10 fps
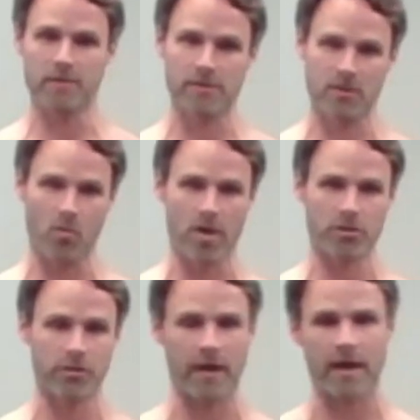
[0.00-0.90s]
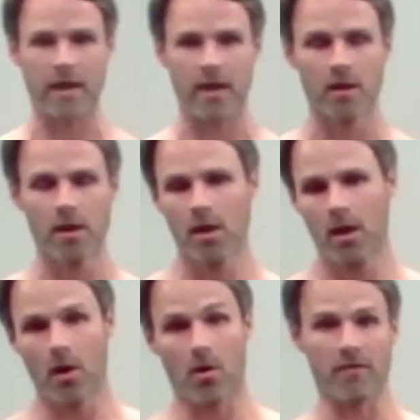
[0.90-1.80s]
this is a question that I get
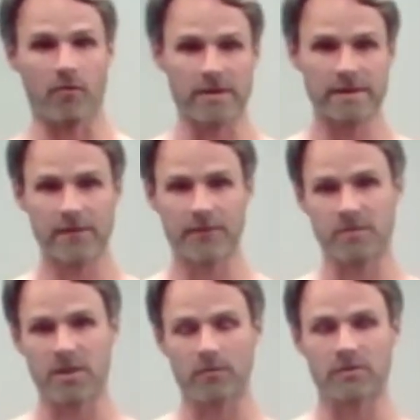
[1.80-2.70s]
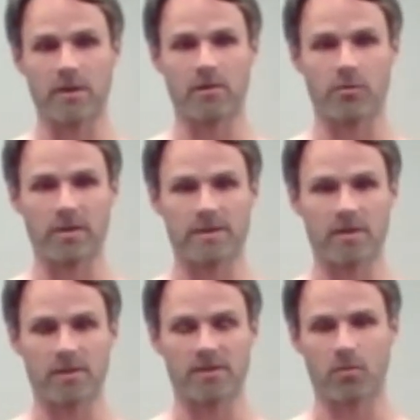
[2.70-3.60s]
or I've received from several singers
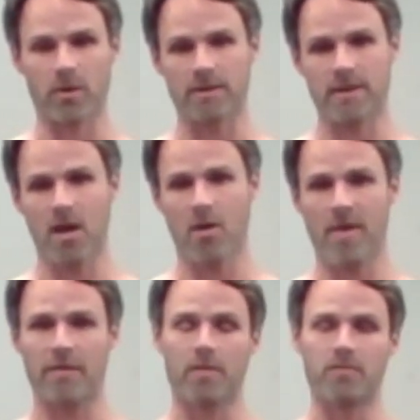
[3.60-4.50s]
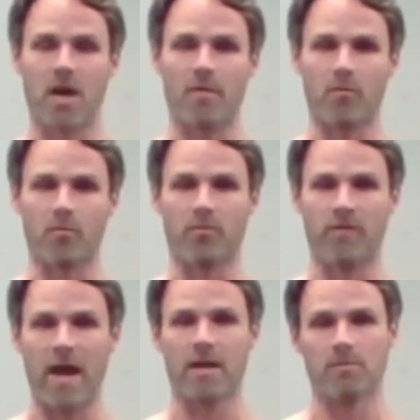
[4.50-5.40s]
recently. So we're going to talk about the abdominal
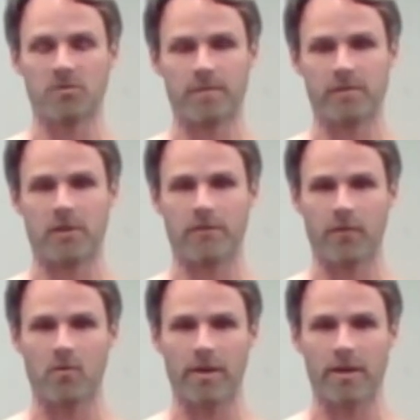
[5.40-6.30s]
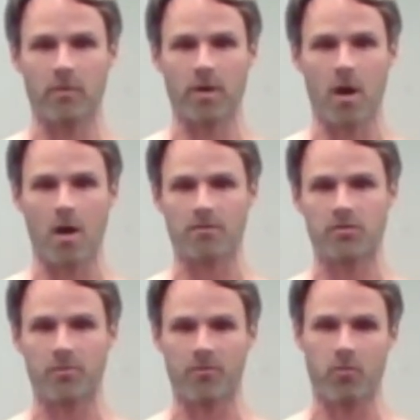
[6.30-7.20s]
vacuum specifically in regard
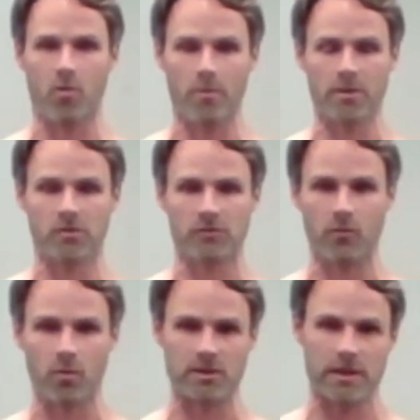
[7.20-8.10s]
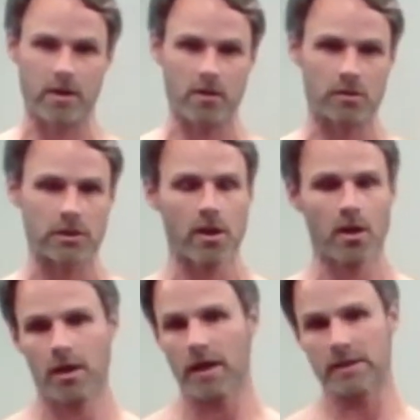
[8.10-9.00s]
to performance for singers.
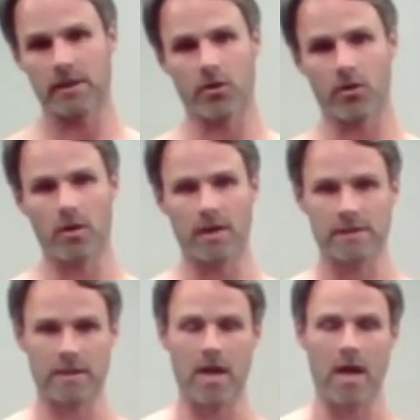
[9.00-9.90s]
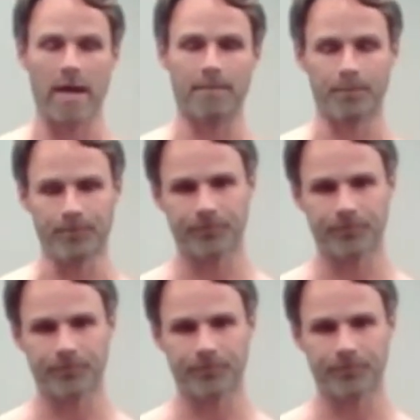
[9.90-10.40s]
Is it good? Is it not?